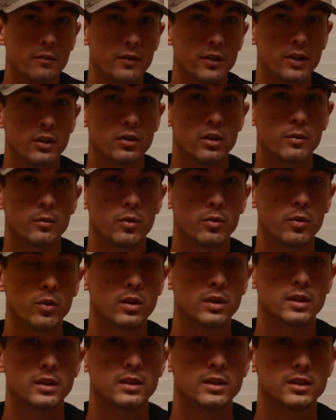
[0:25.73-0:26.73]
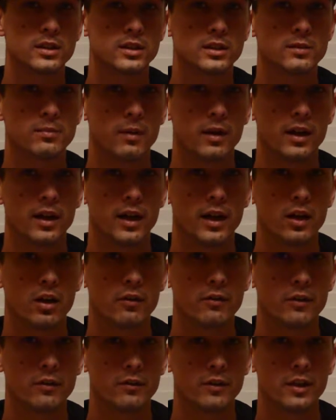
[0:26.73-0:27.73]
video number 1, this is my
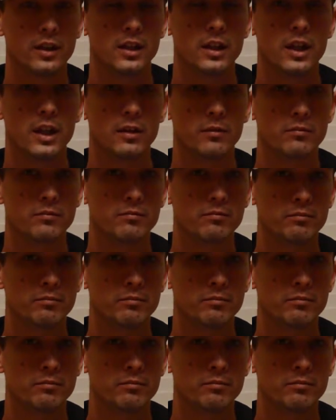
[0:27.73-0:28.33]
AR-15 that I